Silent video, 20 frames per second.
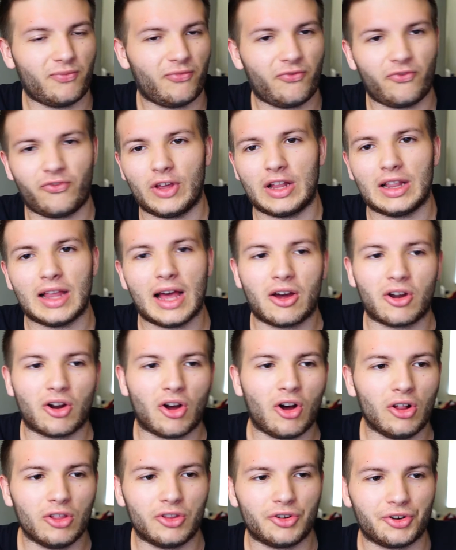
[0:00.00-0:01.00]
fill out
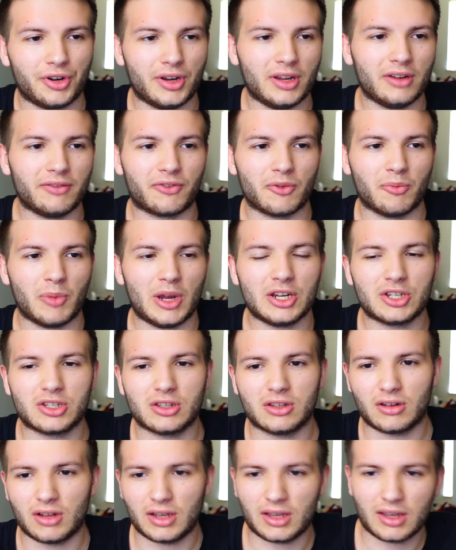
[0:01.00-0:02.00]
all their
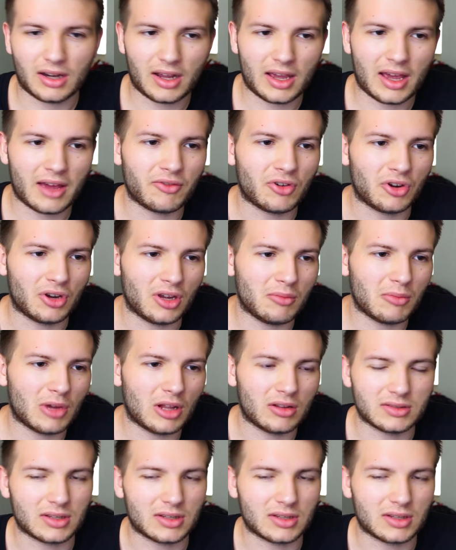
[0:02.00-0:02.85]
information, they're like, can I have your email?